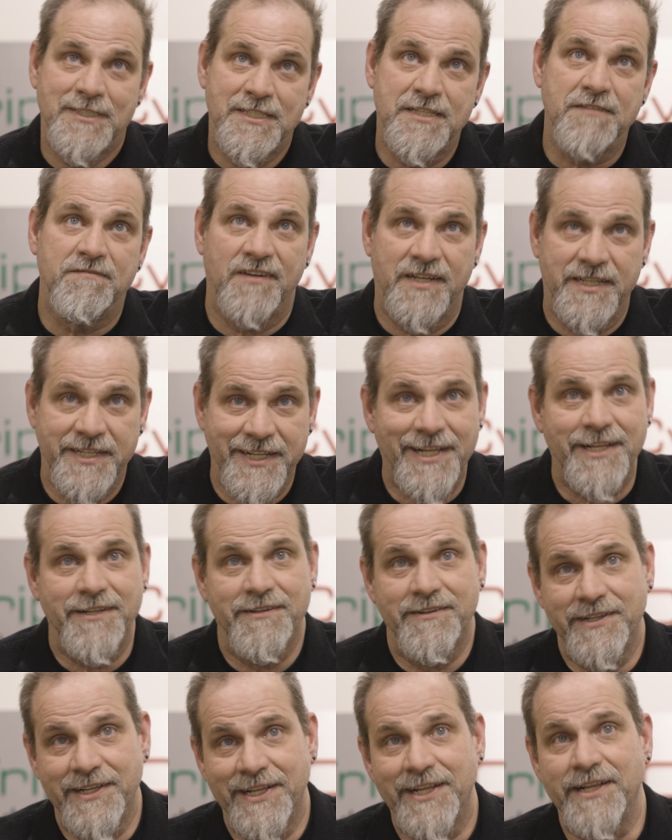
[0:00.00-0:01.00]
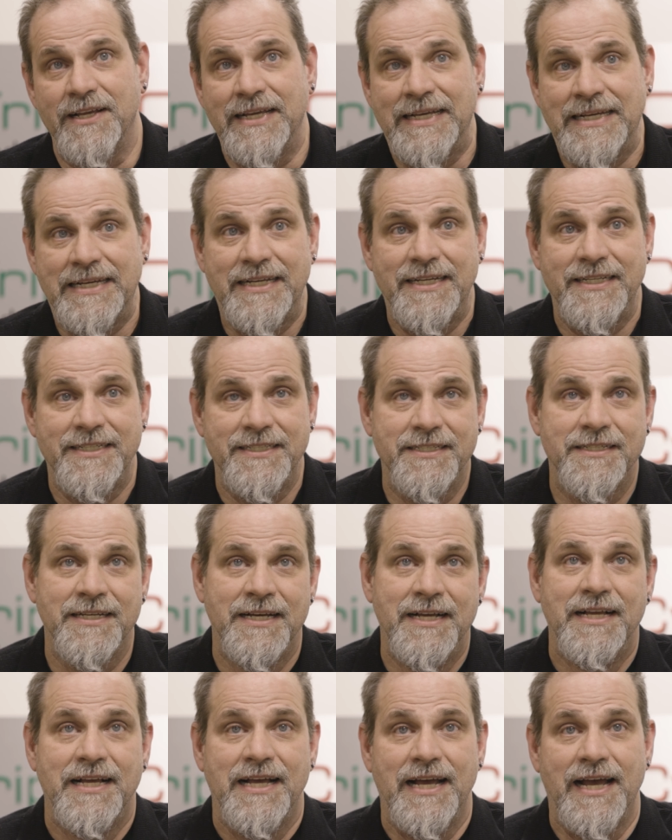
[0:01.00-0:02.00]
devices and
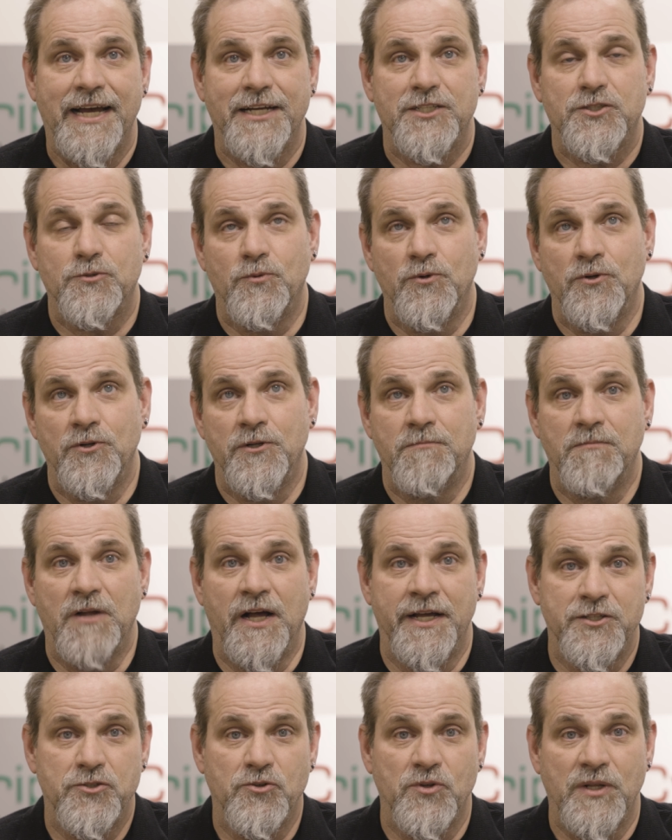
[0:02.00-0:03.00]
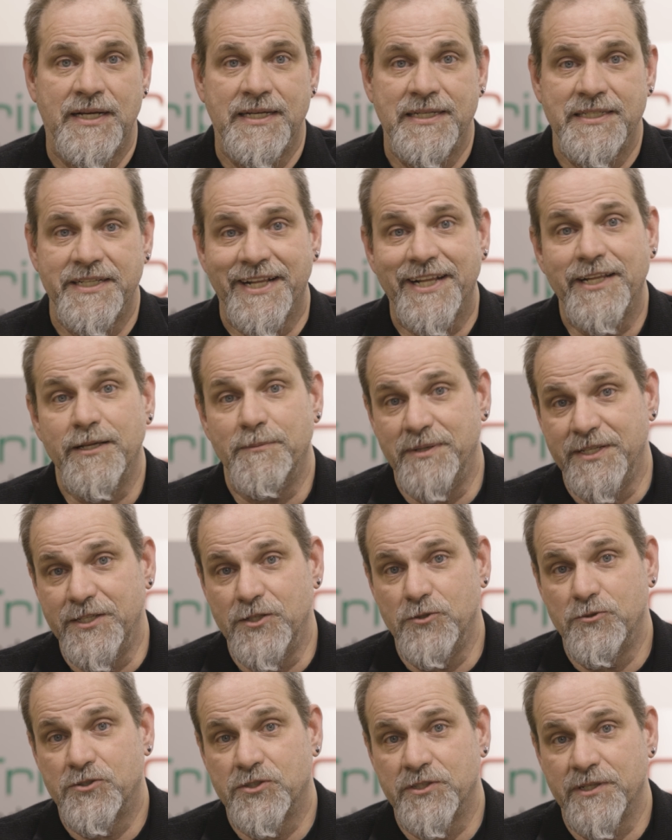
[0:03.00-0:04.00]
actual underlying
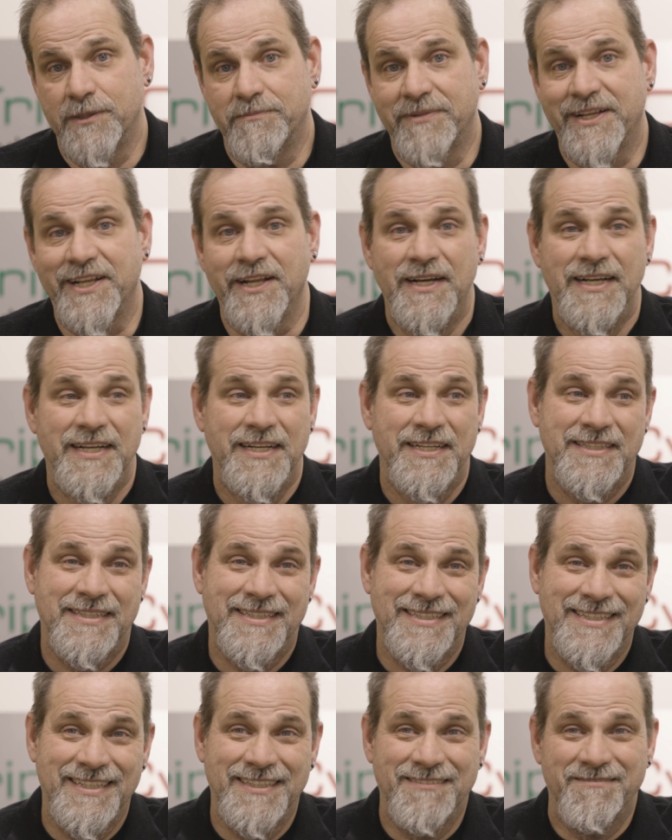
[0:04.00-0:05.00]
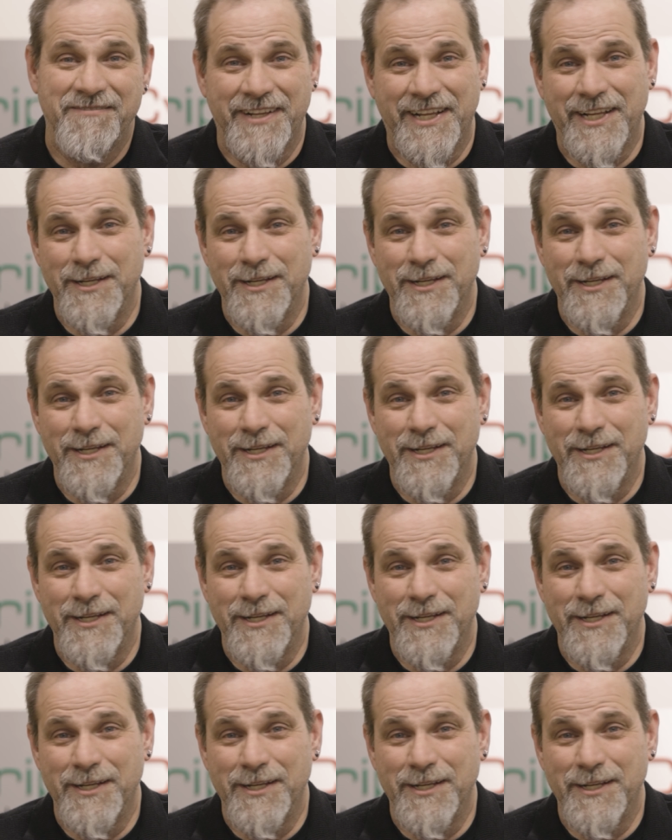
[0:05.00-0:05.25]
CPU chips that